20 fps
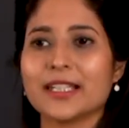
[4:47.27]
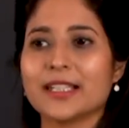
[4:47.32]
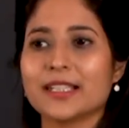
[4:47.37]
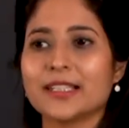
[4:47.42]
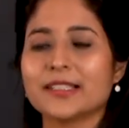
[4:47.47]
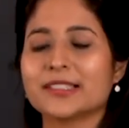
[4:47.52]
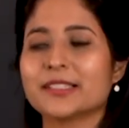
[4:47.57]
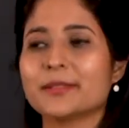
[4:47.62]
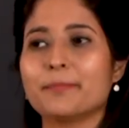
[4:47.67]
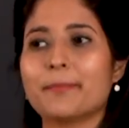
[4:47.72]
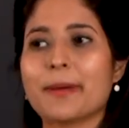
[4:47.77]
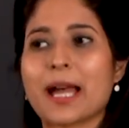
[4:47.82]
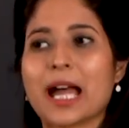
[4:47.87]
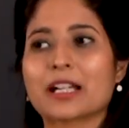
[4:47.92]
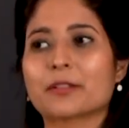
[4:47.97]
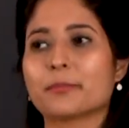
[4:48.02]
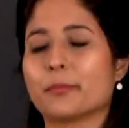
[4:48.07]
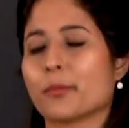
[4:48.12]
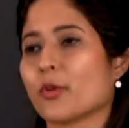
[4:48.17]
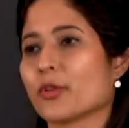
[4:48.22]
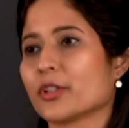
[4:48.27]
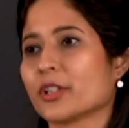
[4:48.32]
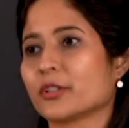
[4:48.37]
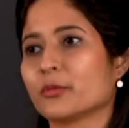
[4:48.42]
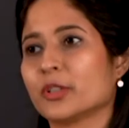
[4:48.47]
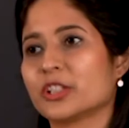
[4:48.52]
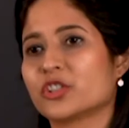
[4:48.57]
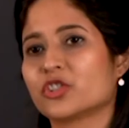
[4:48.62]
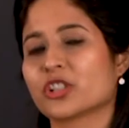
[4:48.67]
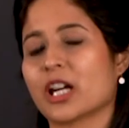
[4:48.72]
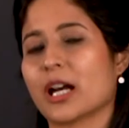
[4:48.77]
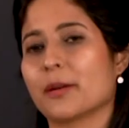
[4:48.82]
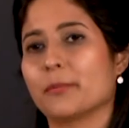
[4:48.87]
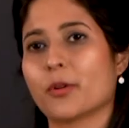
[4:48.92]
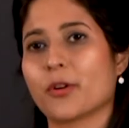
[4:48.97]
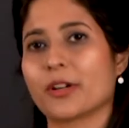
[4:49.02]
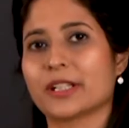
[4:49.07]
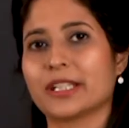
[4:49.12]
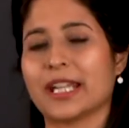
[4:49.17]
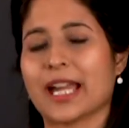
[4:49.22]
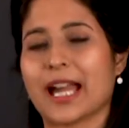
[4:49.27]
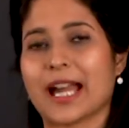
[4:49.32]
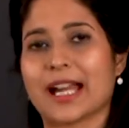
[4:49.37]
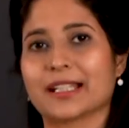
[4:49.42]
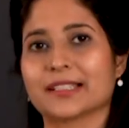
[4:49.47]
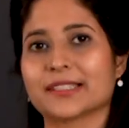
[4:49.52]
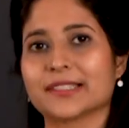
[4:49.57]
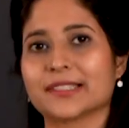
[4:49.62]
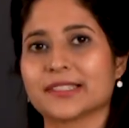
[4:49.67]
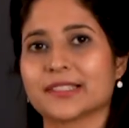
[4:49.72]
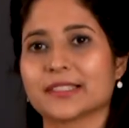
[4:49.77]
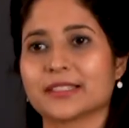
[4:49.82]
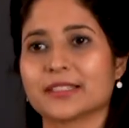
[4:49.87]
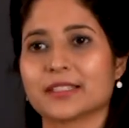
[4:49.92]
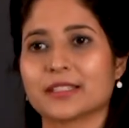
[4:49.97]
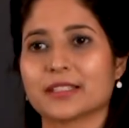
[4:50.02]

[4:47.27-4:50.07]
is the backbone on which our body hangs.